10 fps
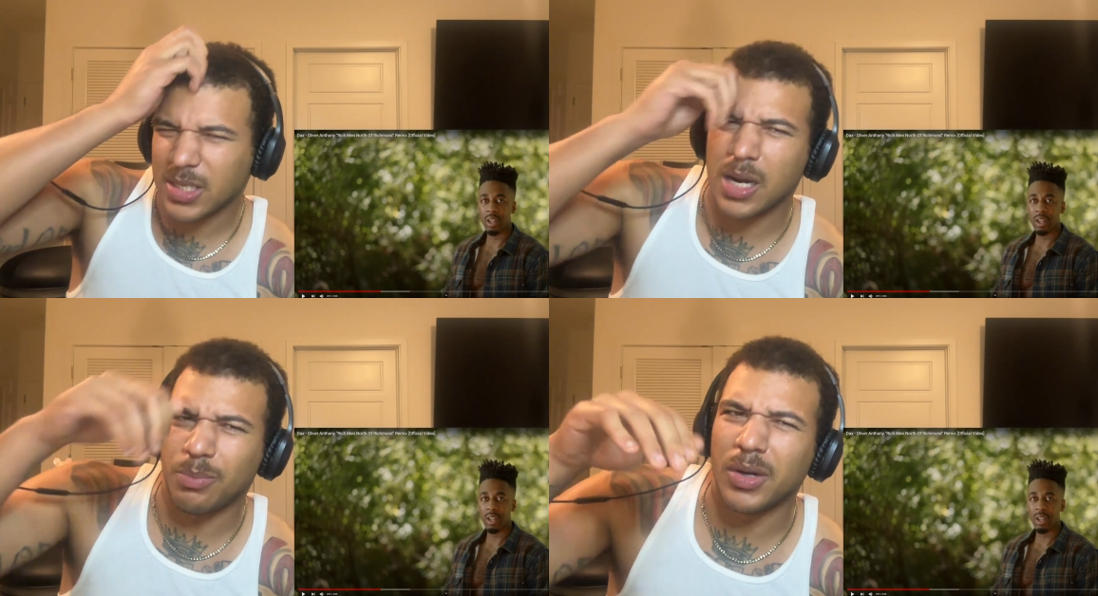
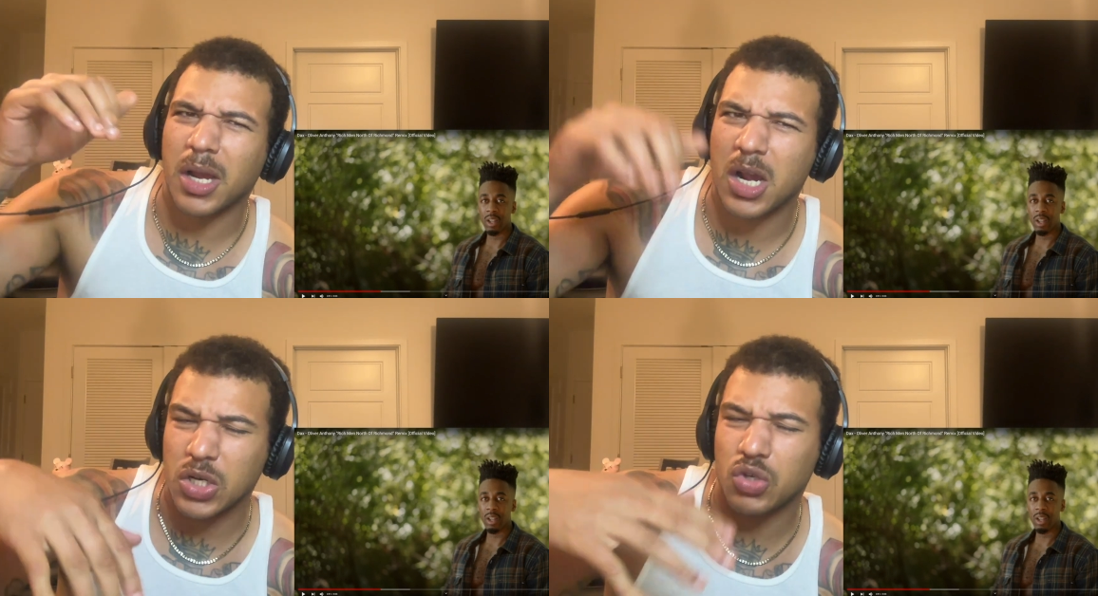Speaker 1: of putting a
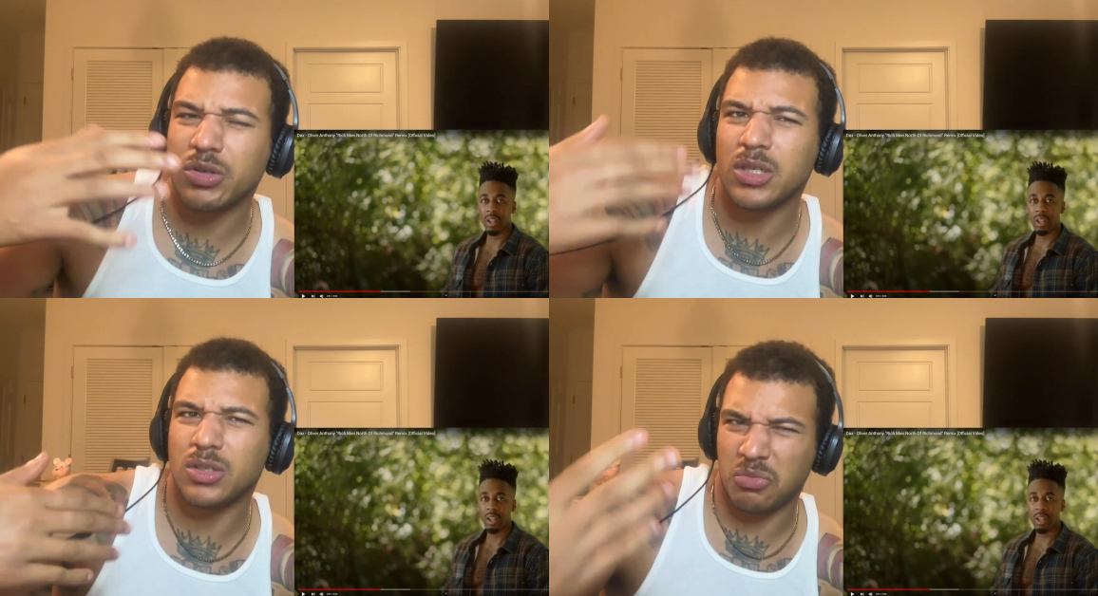
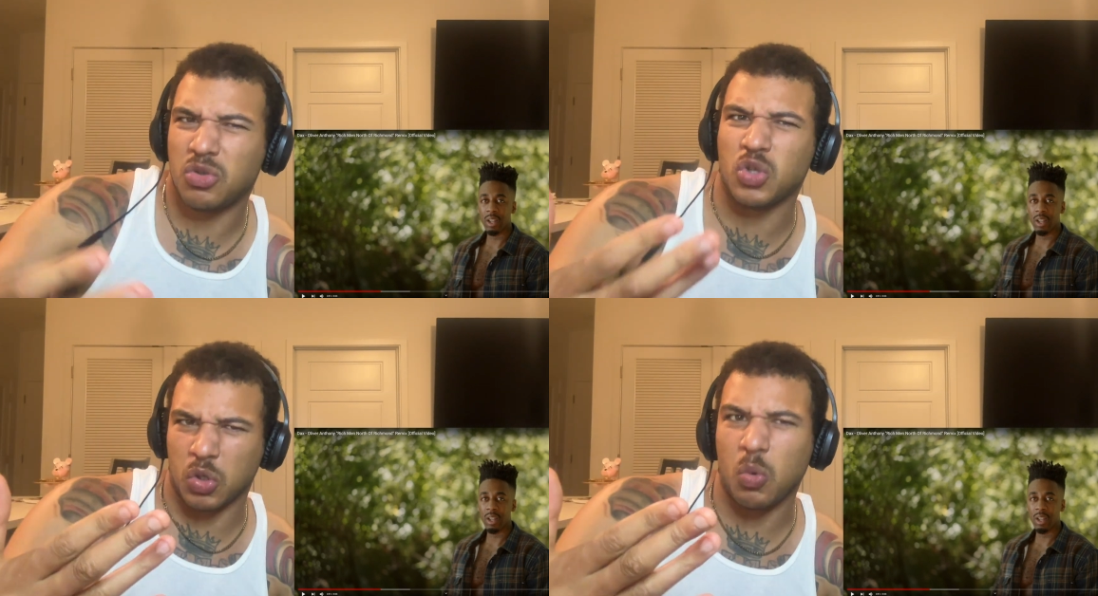country
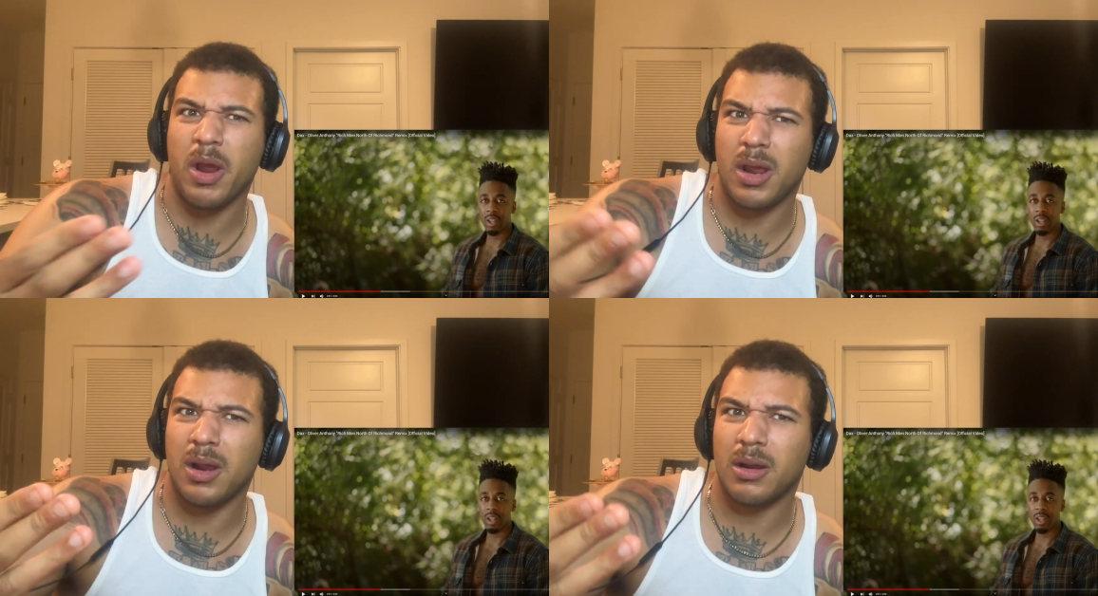
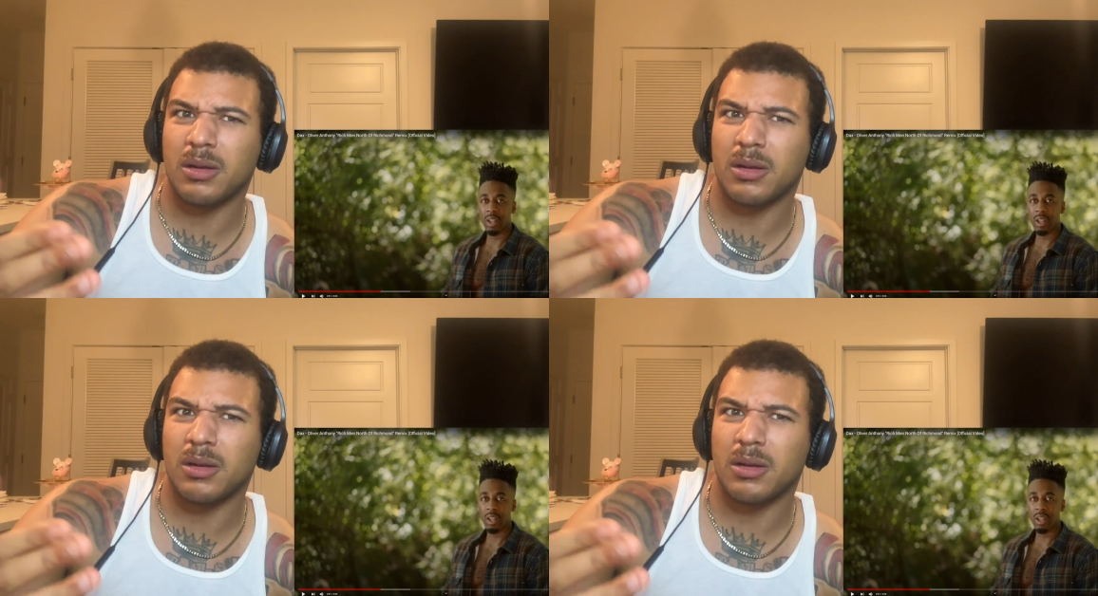swing